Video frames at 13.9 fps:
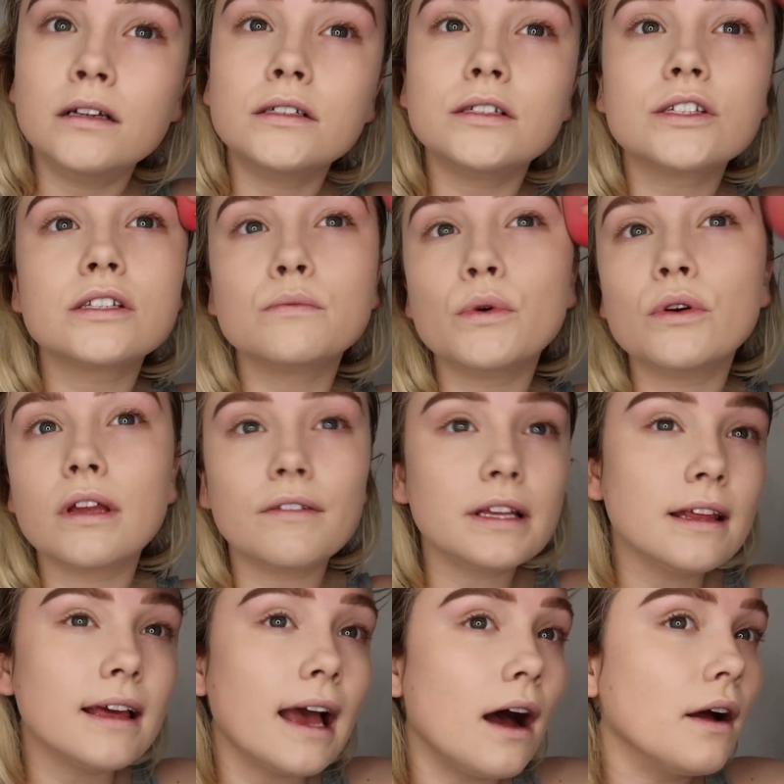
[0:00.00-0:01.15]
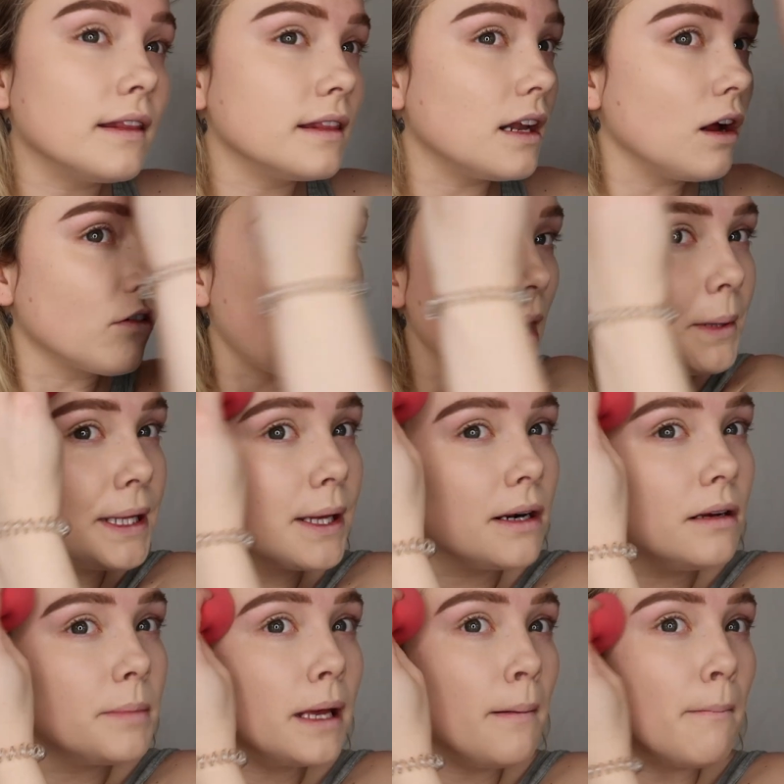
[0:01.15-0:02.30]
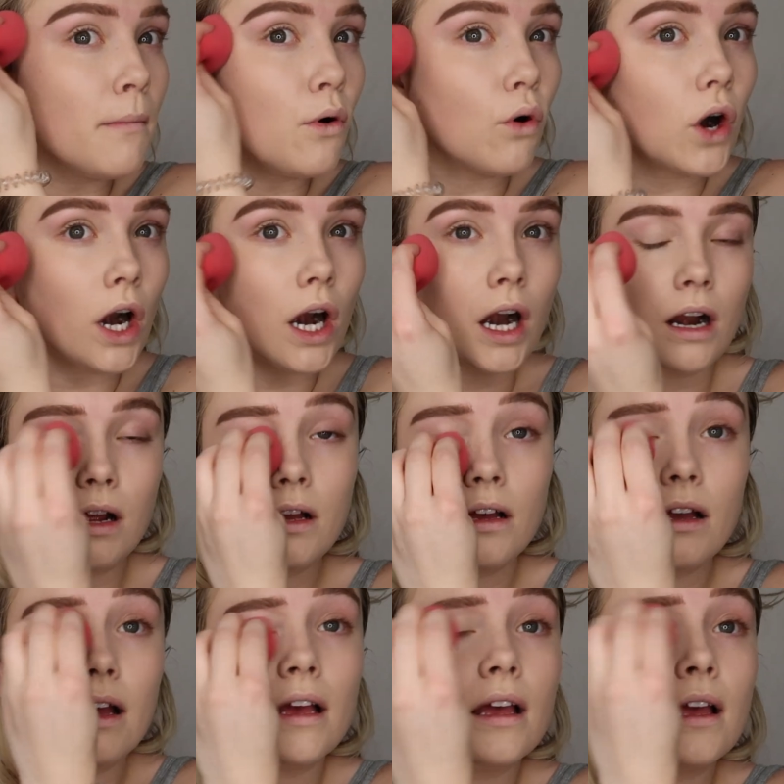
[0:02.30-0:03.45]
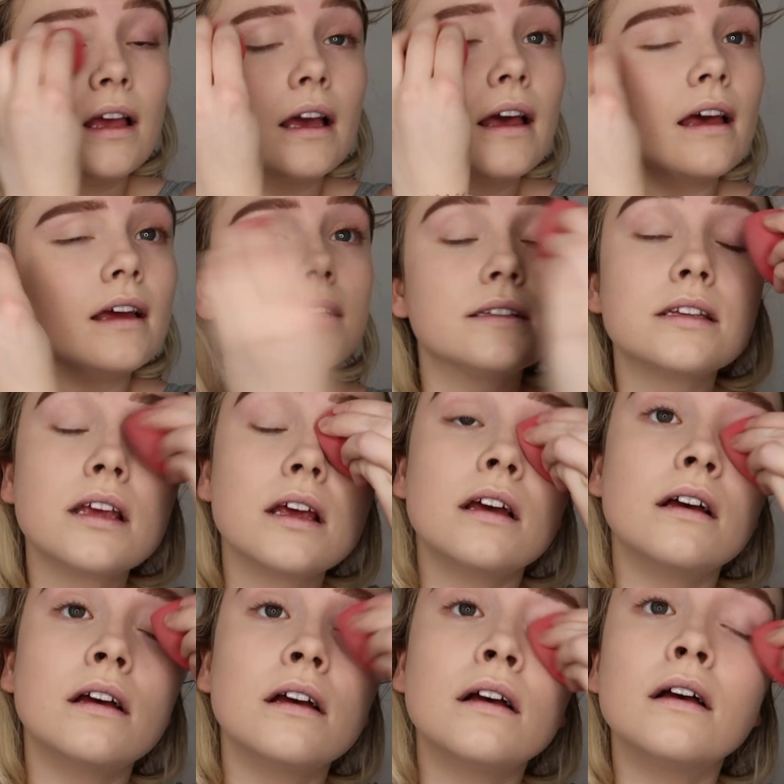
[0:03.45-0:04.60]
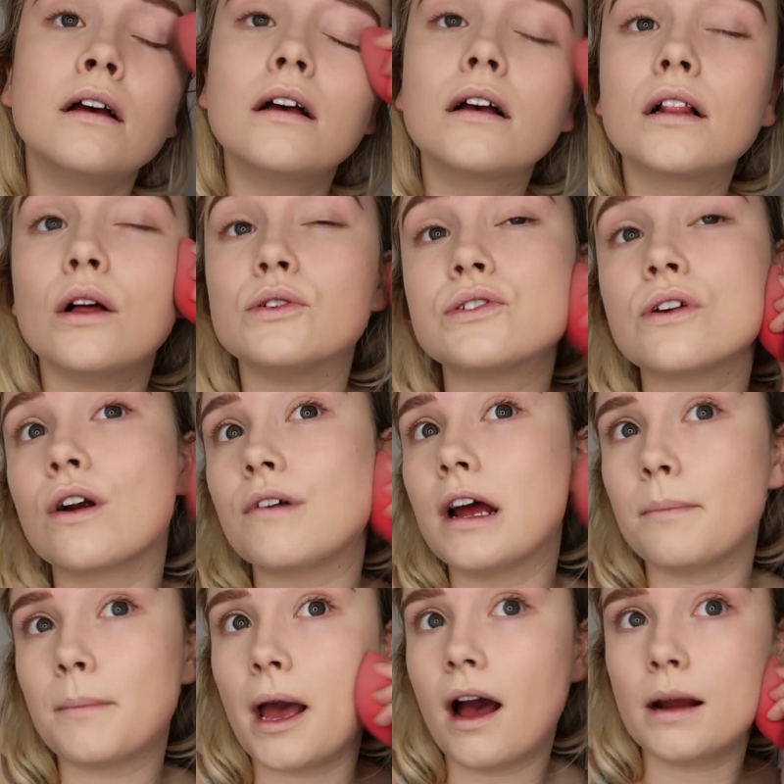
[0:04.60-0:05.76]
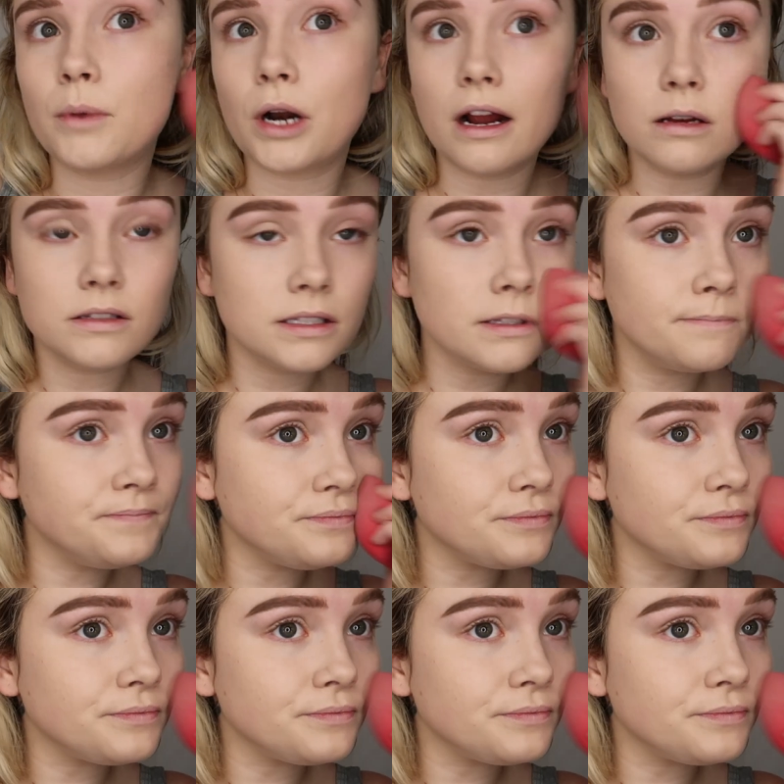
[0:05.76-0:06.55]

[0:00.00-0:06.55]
just smooth everything out, and then I'll grab a little bit more and get closer around my eyebrows.